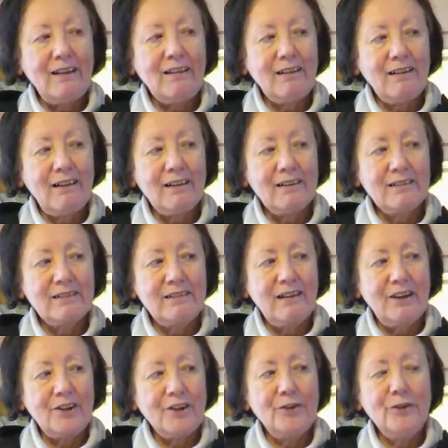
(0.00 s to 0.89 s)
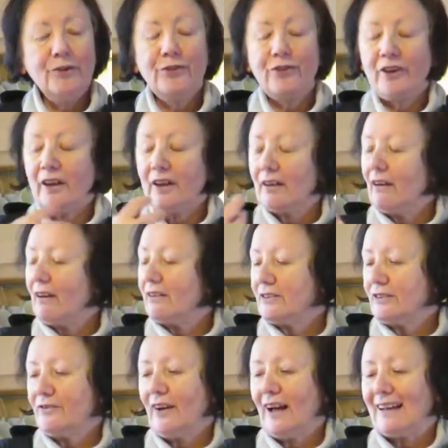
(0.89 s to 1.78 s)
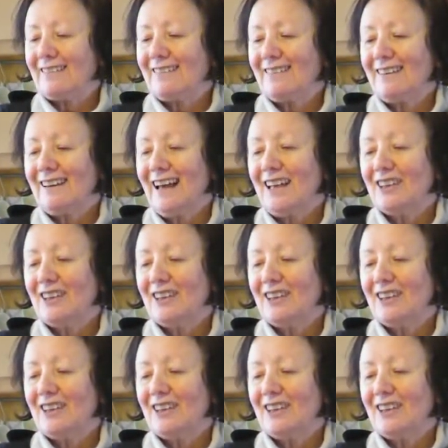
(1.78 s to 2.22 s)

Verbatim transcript: our culture are using artifacts that